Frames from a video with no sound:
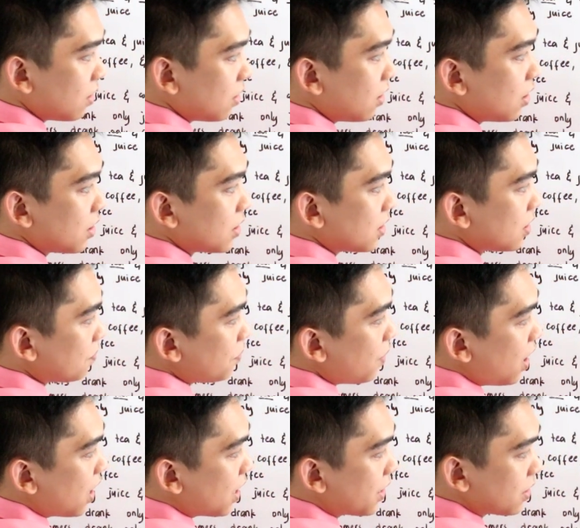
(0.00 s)
on the
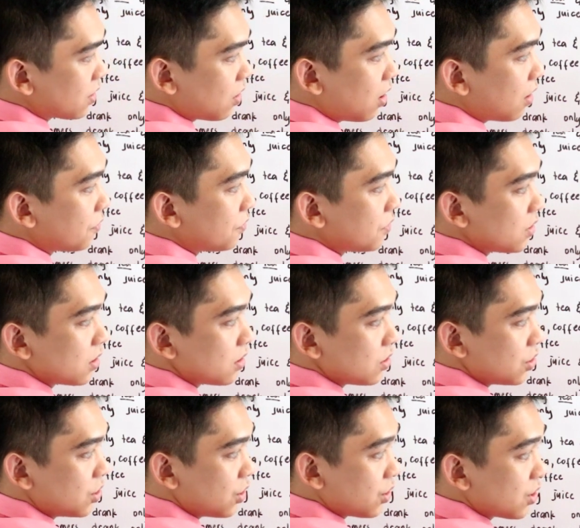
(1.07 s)
part of
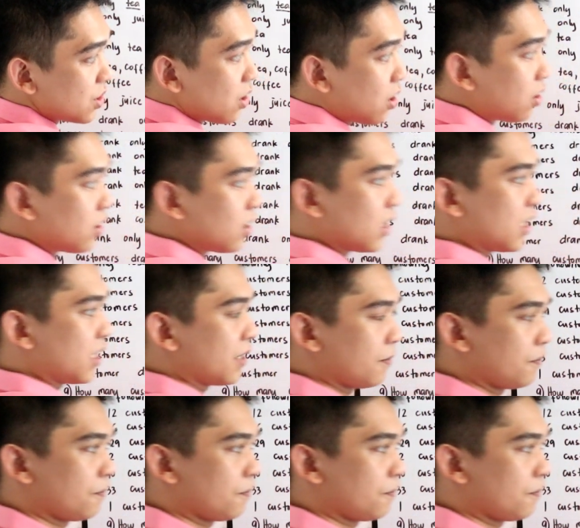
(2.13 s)
juice only.